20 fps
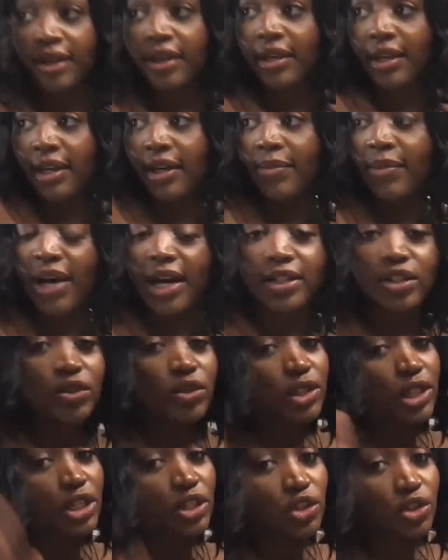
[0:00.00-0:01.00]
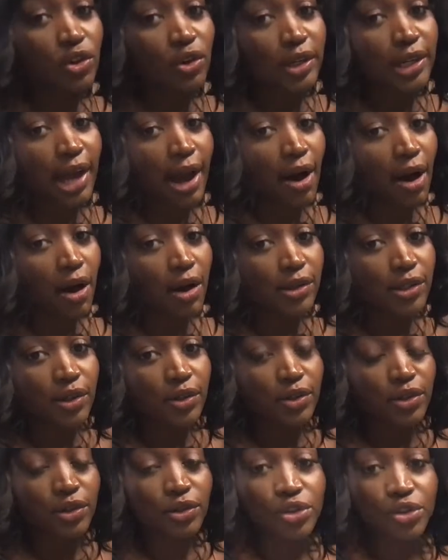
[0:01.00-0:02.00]
Yep. I do digital and I
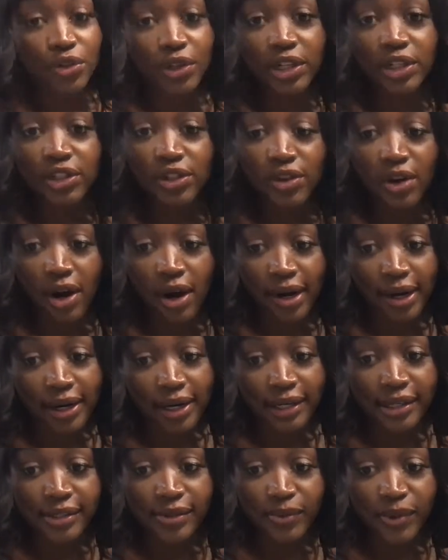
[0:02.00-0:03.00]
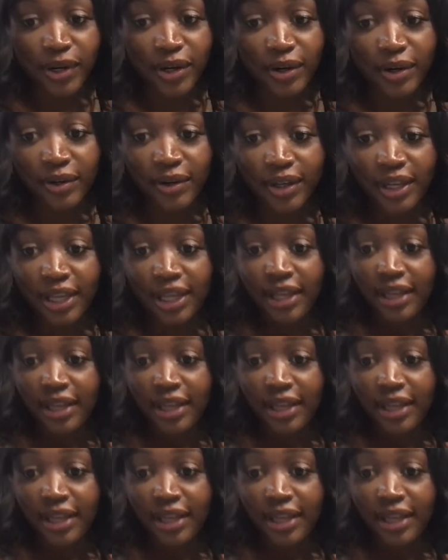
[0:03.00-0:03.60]
also do traditional art as well.